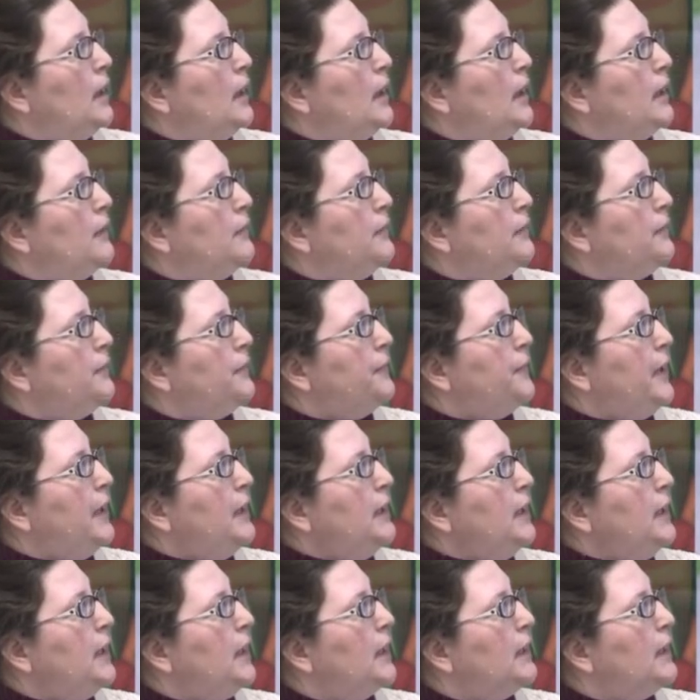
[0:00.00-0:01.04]
and
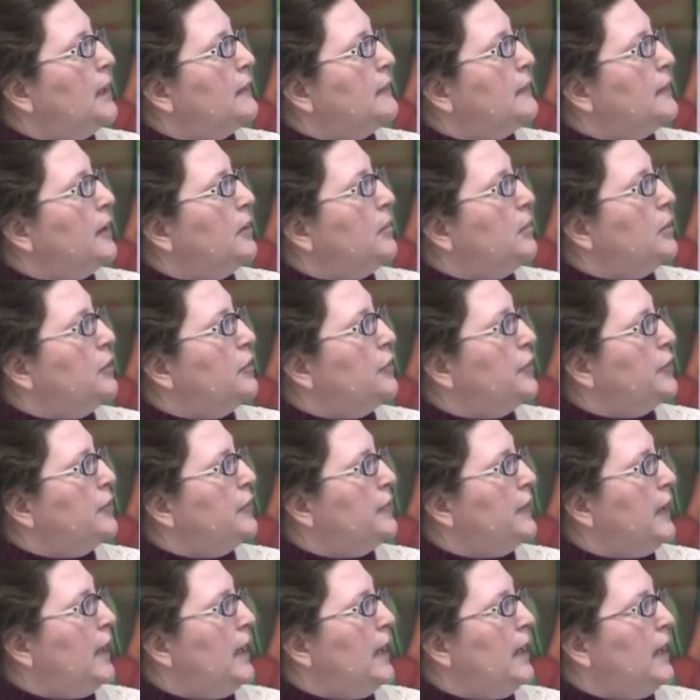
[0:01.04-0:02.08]
finally, I guess I would just
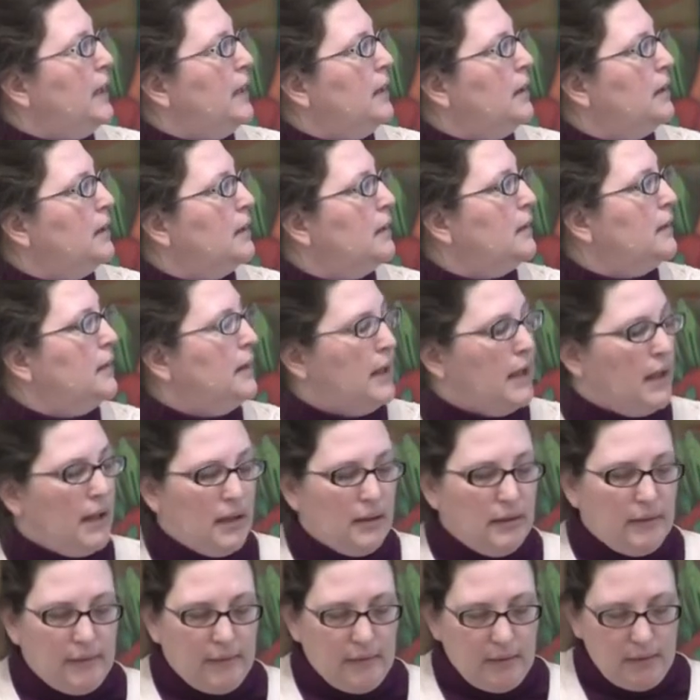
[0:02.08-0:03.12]
say
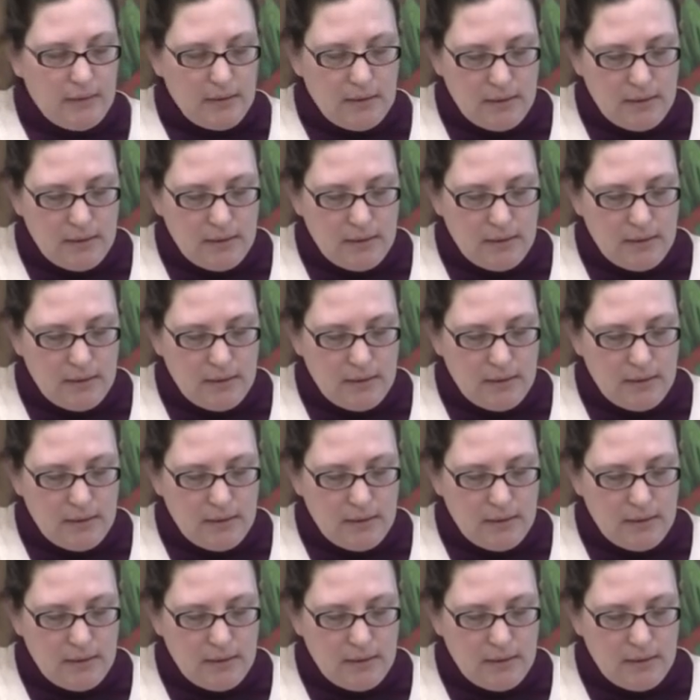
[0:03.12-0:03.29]
that